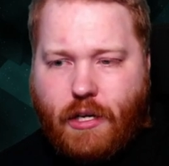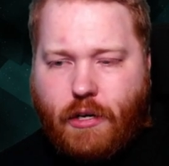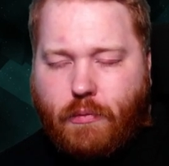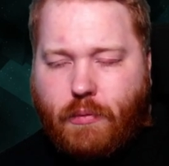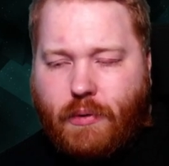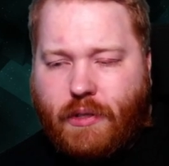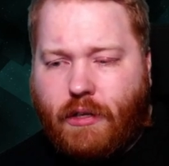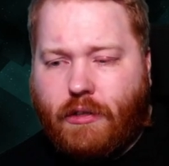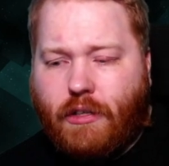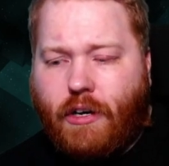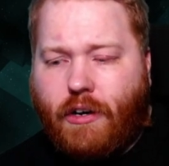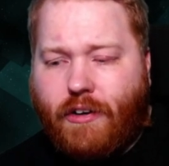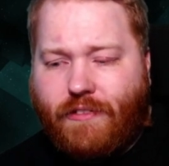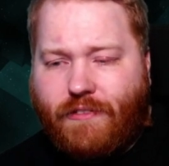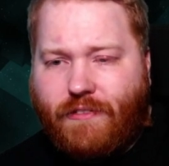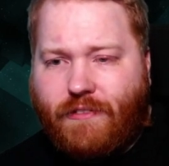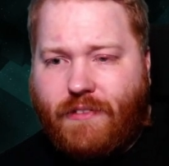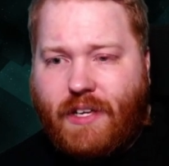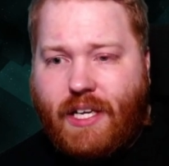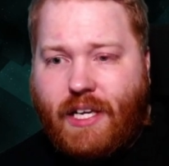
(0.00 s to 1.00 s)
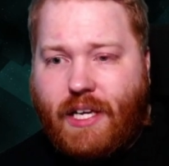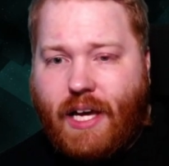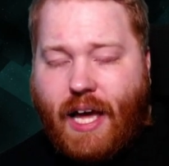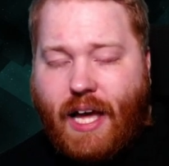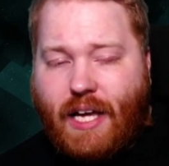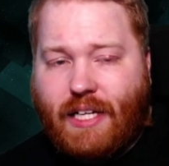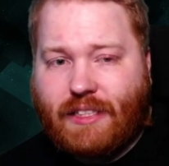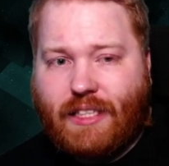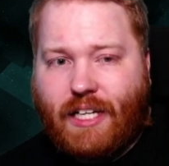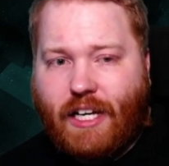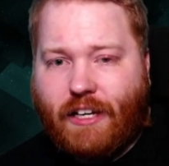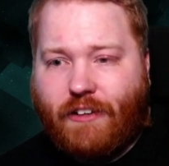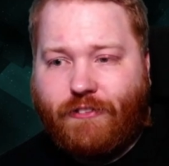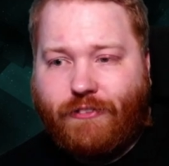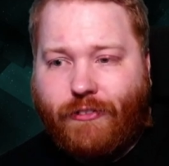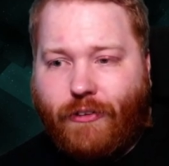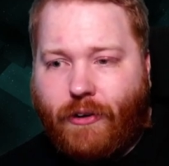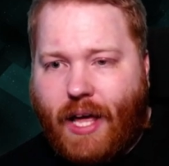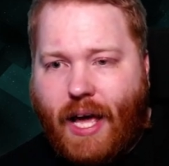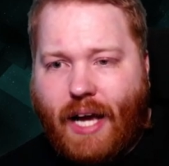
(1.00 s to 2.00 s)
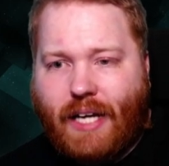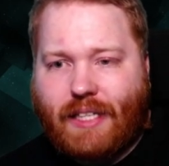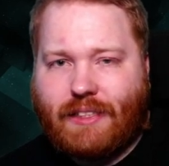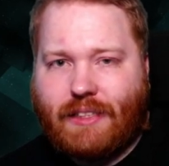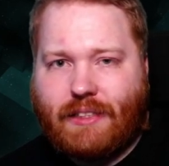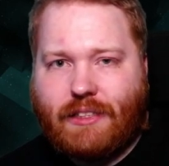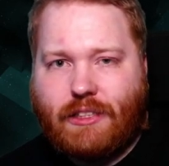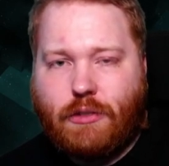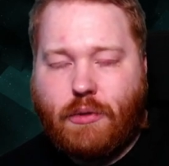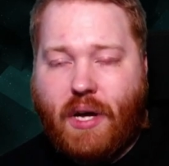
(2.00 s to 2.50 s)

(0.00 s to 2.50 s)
we don't know if he has like full access to